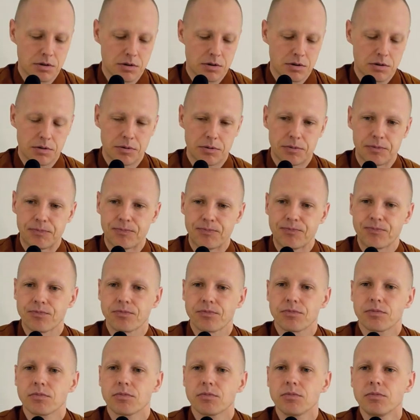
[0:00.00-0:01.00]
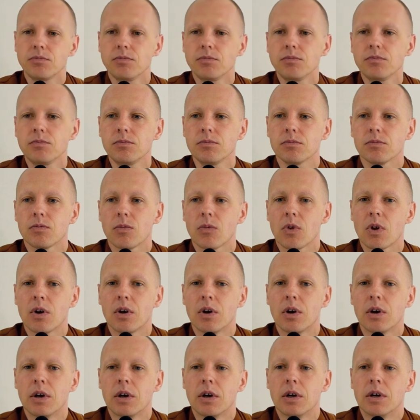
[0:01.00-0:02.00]

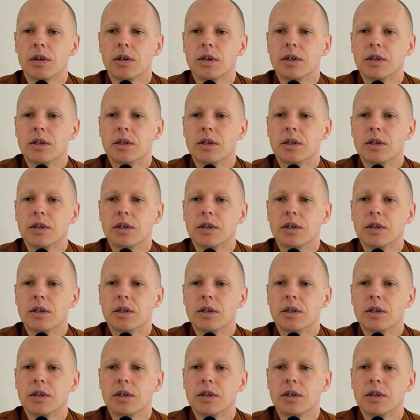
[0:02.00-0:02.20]
(no one is talking)